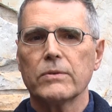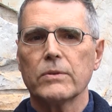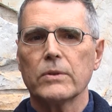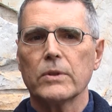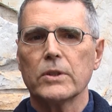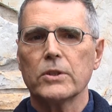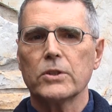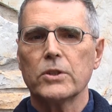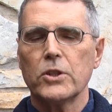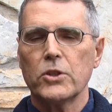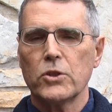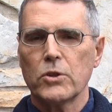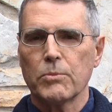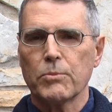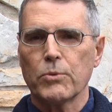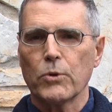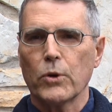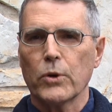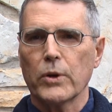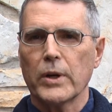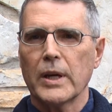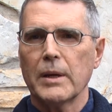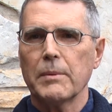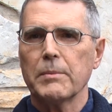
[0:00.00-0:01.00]
for a teaching
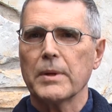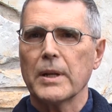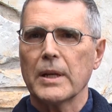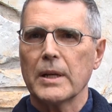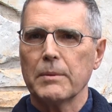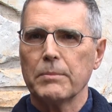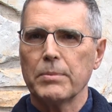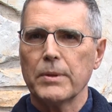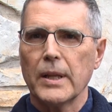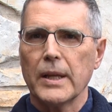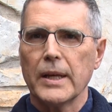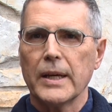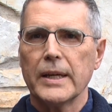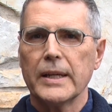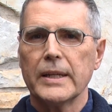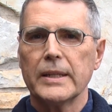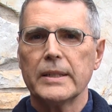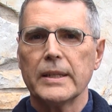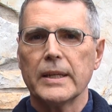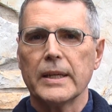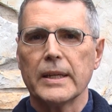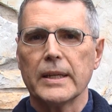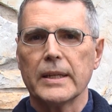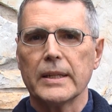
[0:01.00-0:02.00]
program, and I
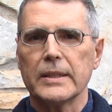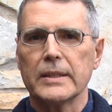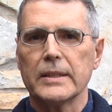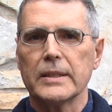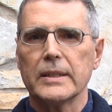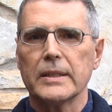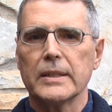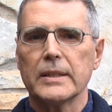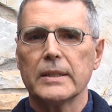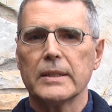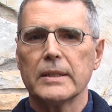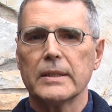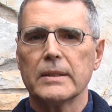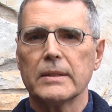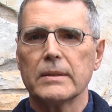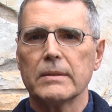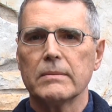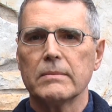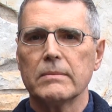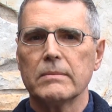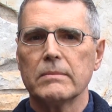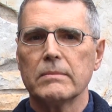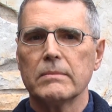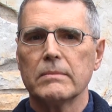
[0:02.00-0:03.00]
applied and
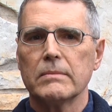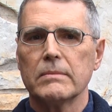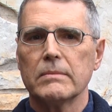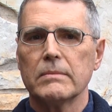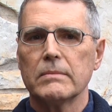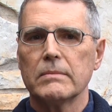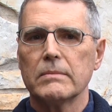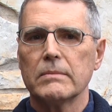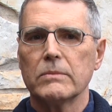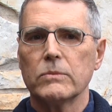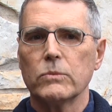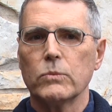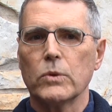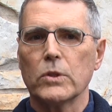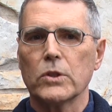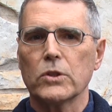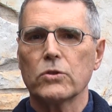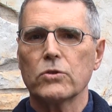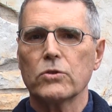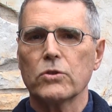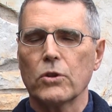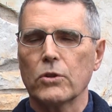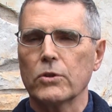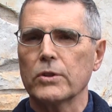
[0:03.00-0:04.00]

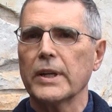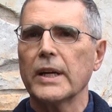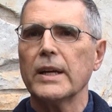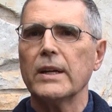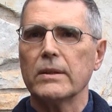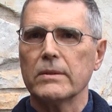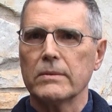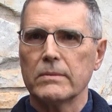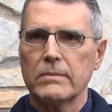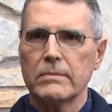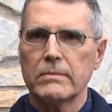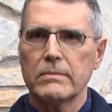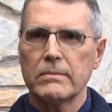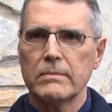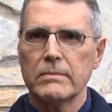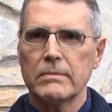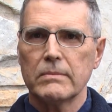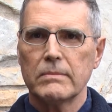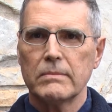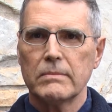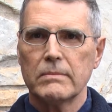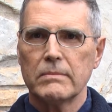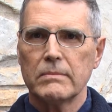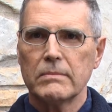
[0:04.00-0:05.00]
was turned down.
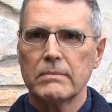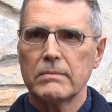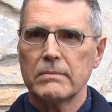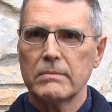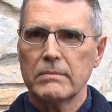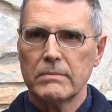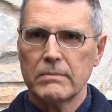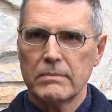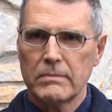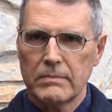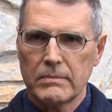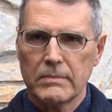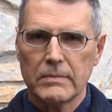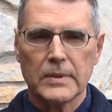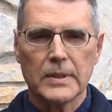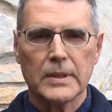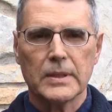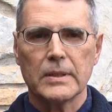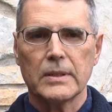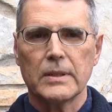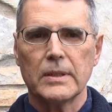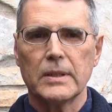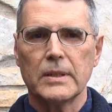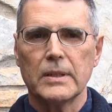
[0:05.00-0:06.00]

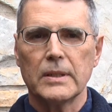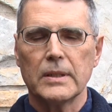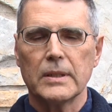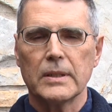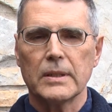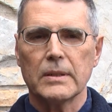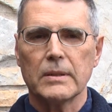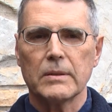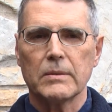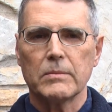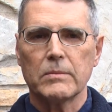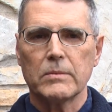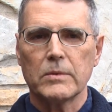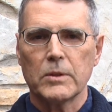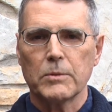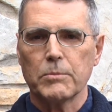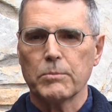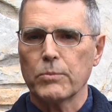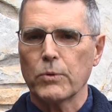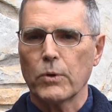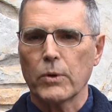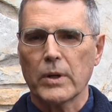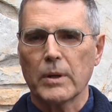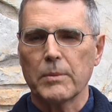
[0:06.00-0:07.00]
The
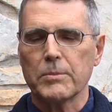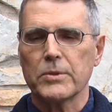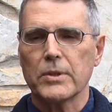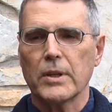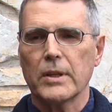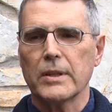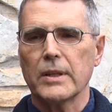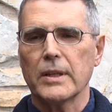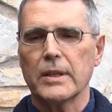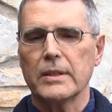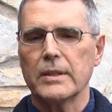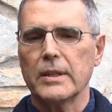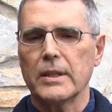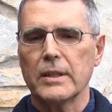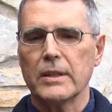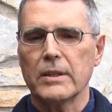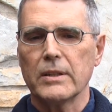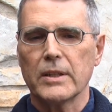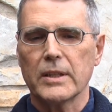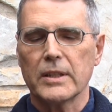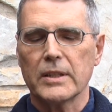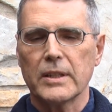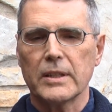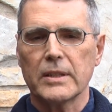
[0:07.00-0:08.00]
program said that they didn't
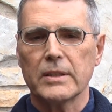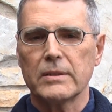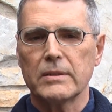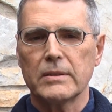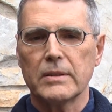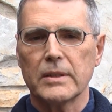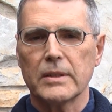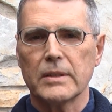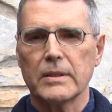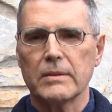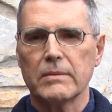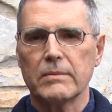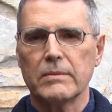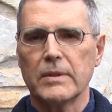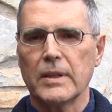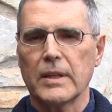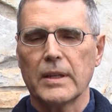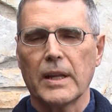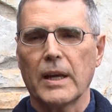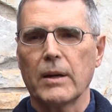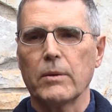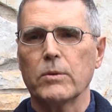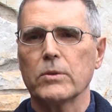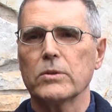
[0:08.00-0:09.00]
think
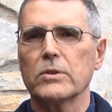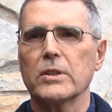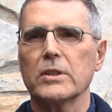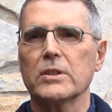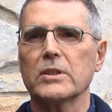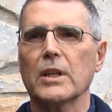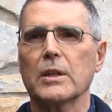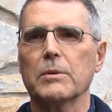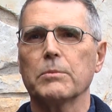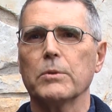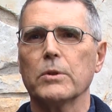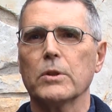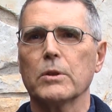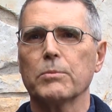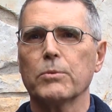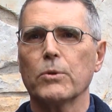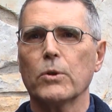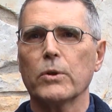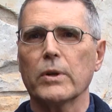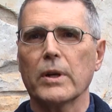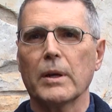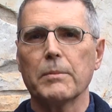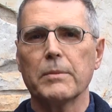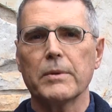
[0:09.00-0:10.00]
that I was acceptable to the
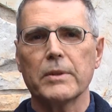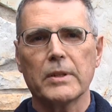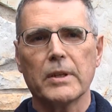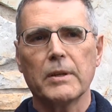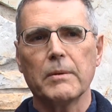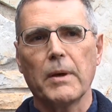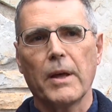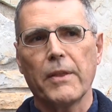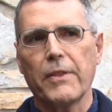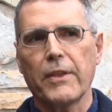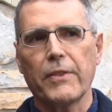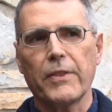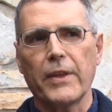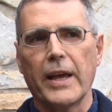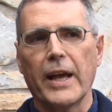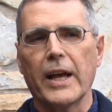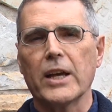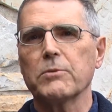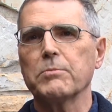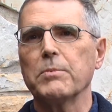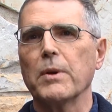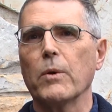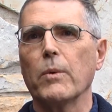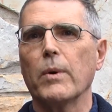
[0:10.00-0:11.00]
program. And I think they
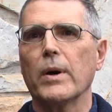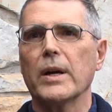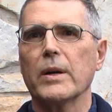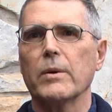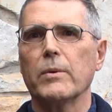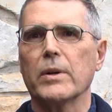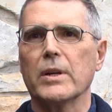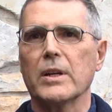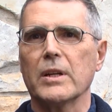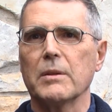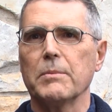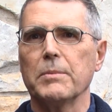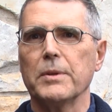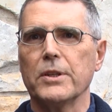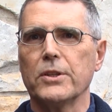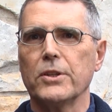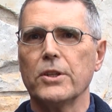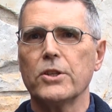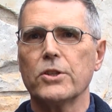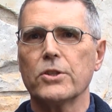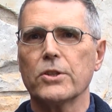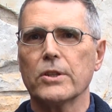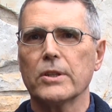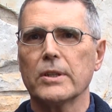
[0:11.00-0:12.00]
asked me why I wanted to be a
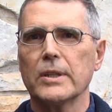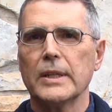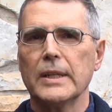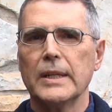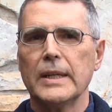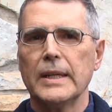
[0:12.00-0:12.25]
teacher,